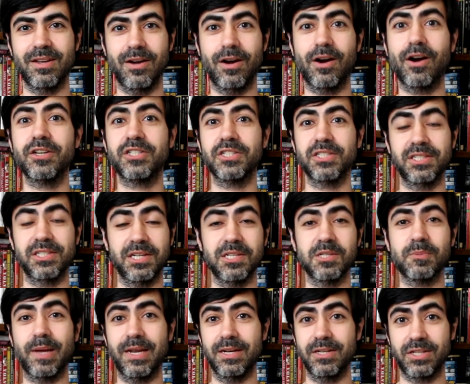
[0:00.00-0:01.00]
Argentine
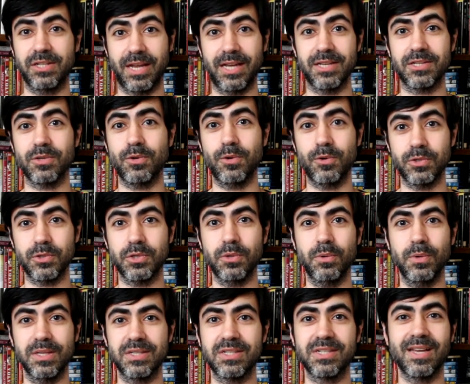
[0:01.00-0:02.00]
Spanish has
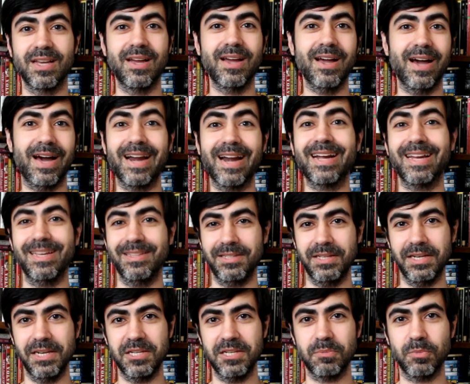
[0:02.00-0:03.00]
also its
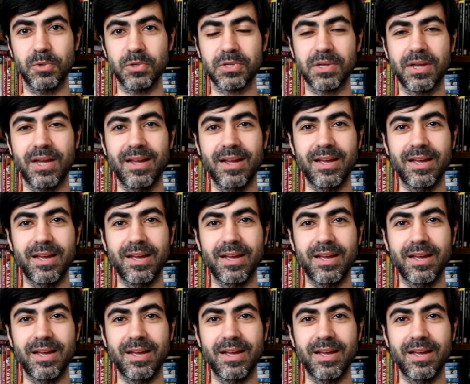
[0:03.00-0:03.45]
Argentinismos.